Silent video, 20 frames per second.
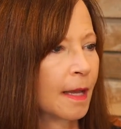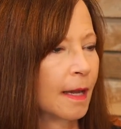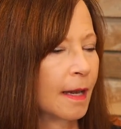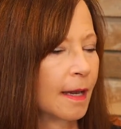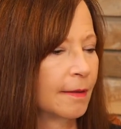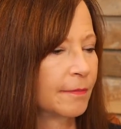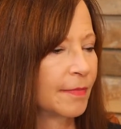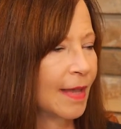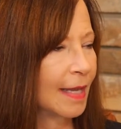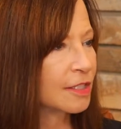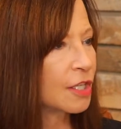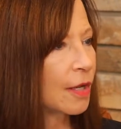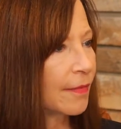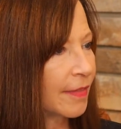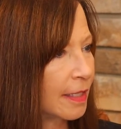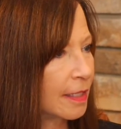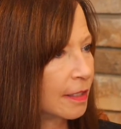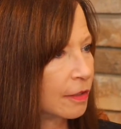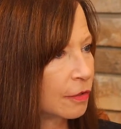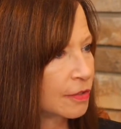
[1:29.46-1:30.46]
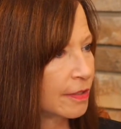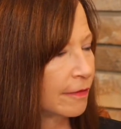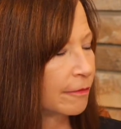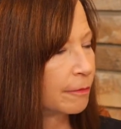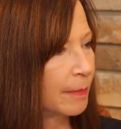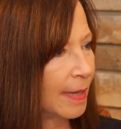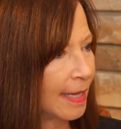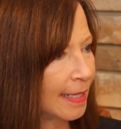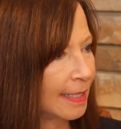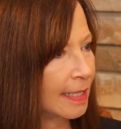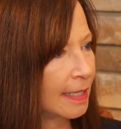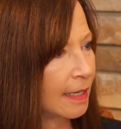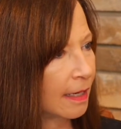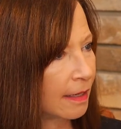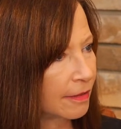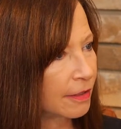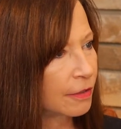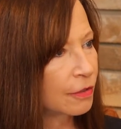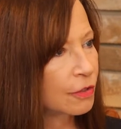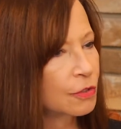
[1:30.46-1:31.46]
That's on the heels of many
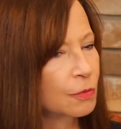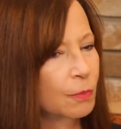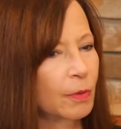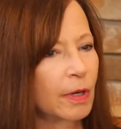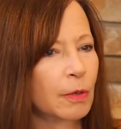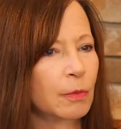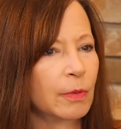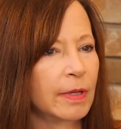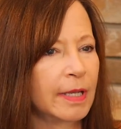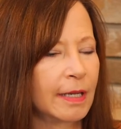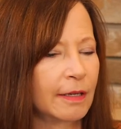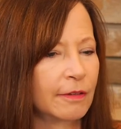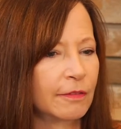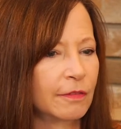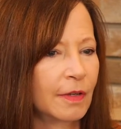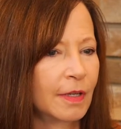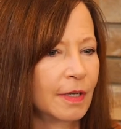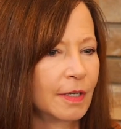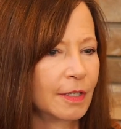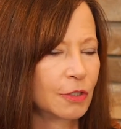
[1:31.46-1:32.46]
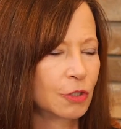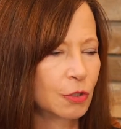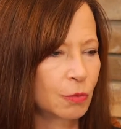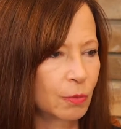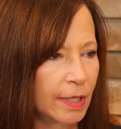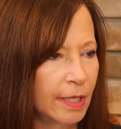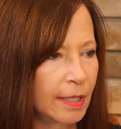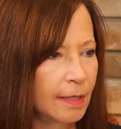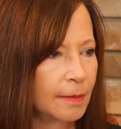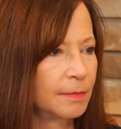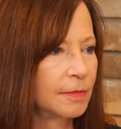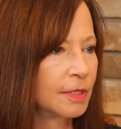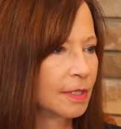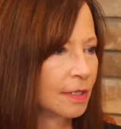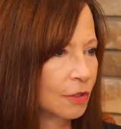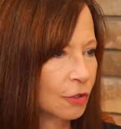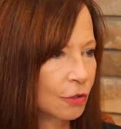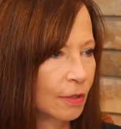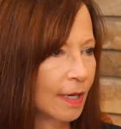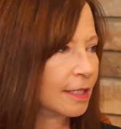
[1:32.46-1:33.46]
others where we have trimmed
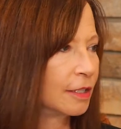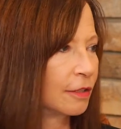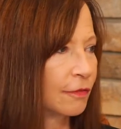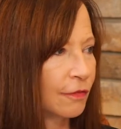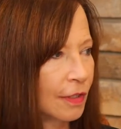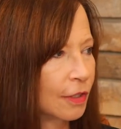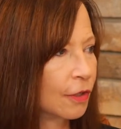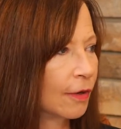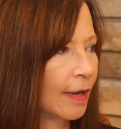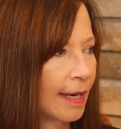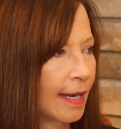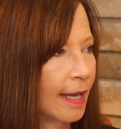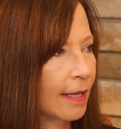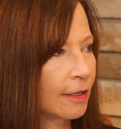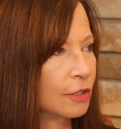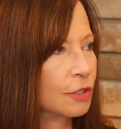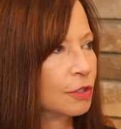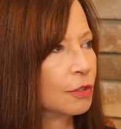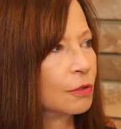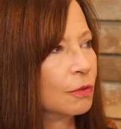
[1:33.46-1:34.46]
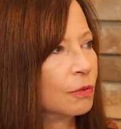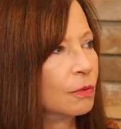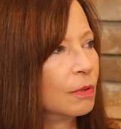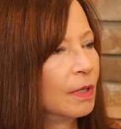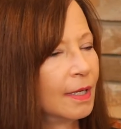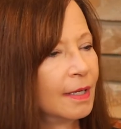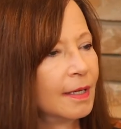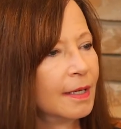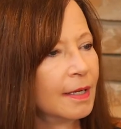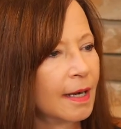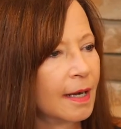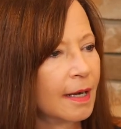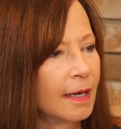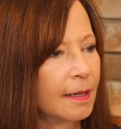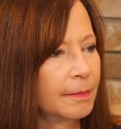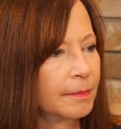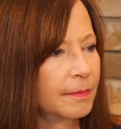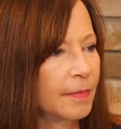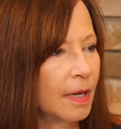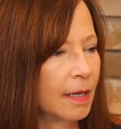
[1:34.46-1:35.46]
and tried to figure out how to do
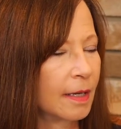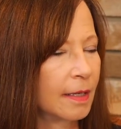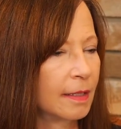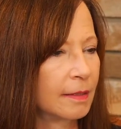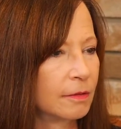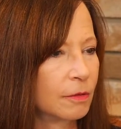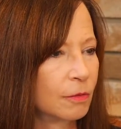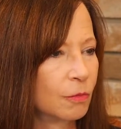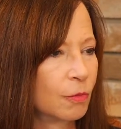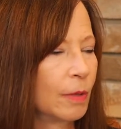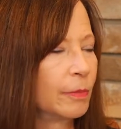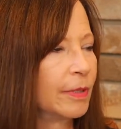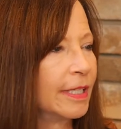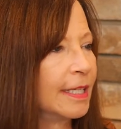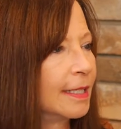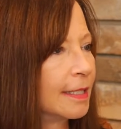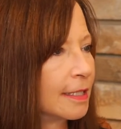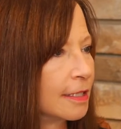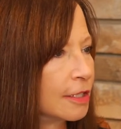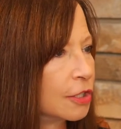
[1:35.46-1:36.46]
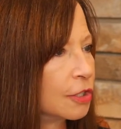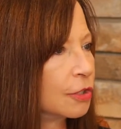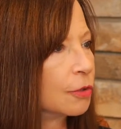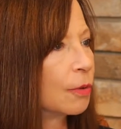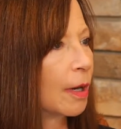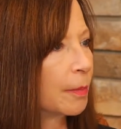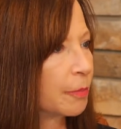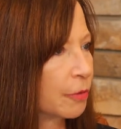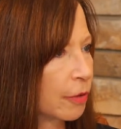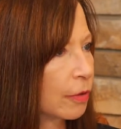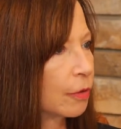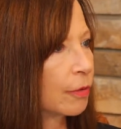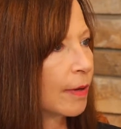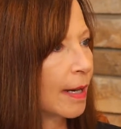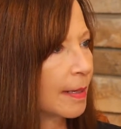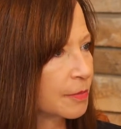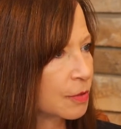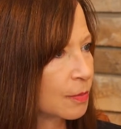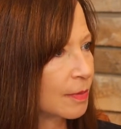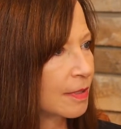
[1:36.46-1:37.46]
what we needed to do, our
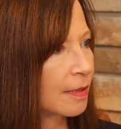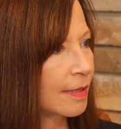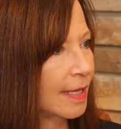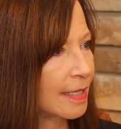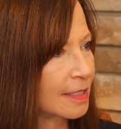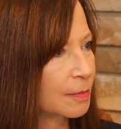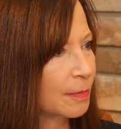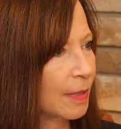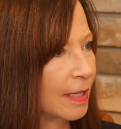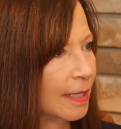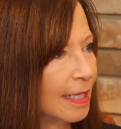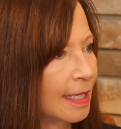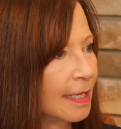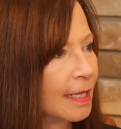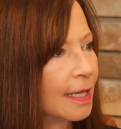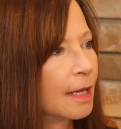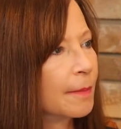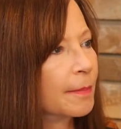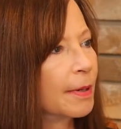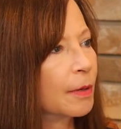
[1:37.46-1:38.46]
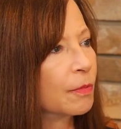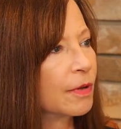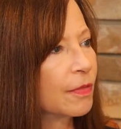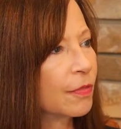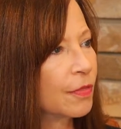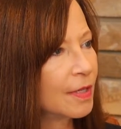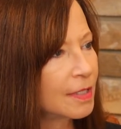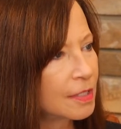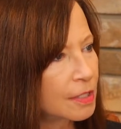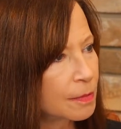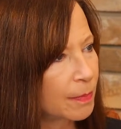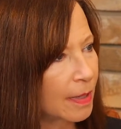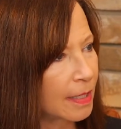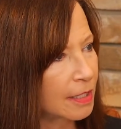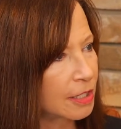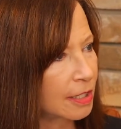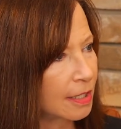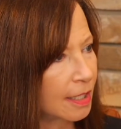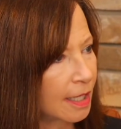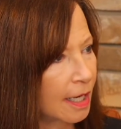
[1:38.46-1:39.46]
programs with less money. But with this
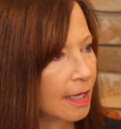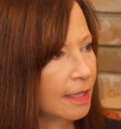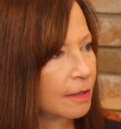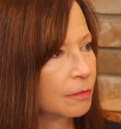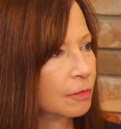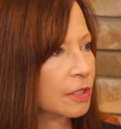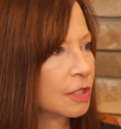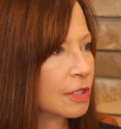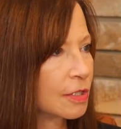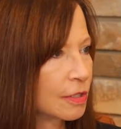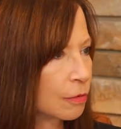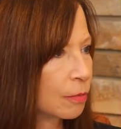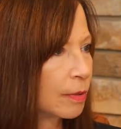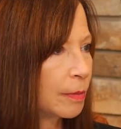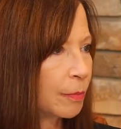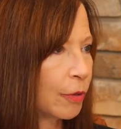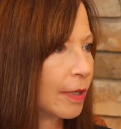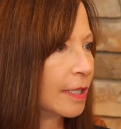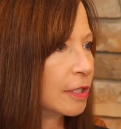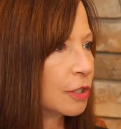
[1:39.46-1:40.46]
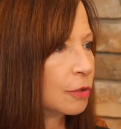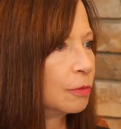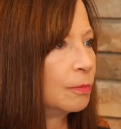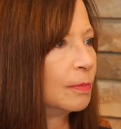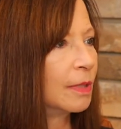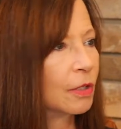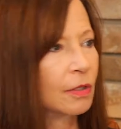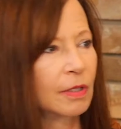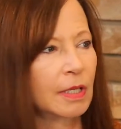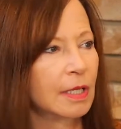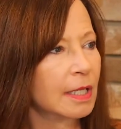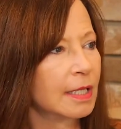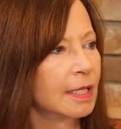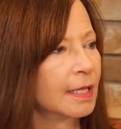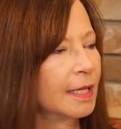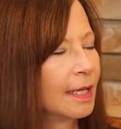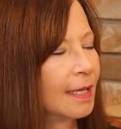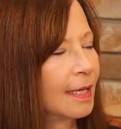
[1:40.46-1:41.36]
budget cut, which is $3.2 million,